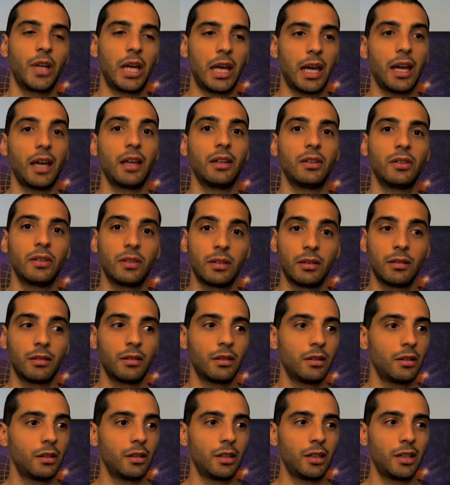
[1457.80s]
And
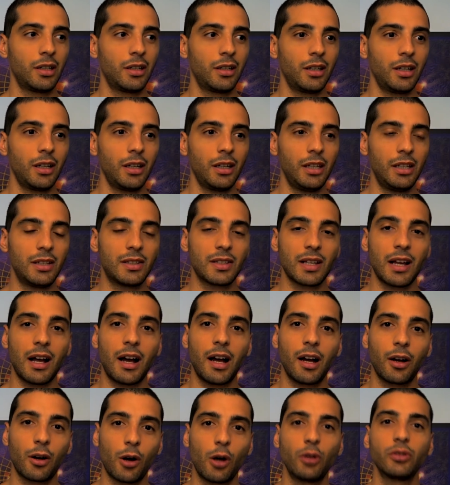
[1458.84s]
it's
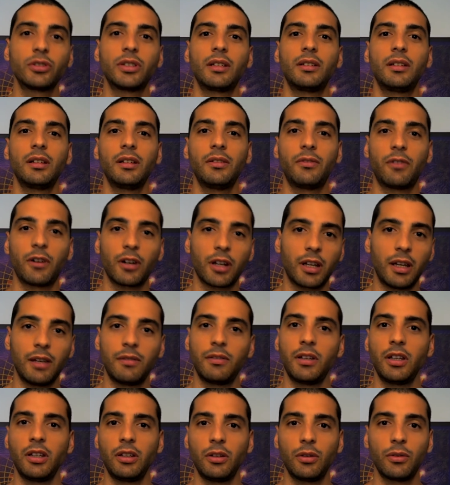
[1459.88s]
constantly
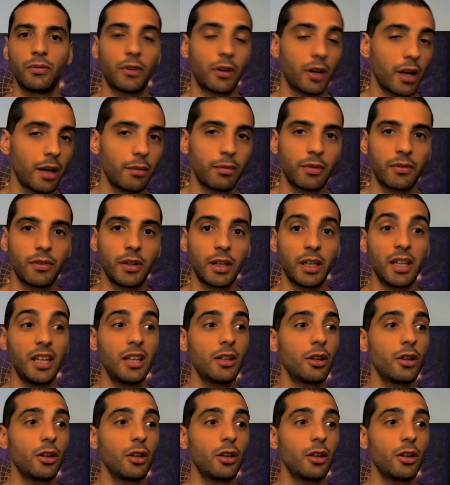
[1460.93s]
forgiving you for everything.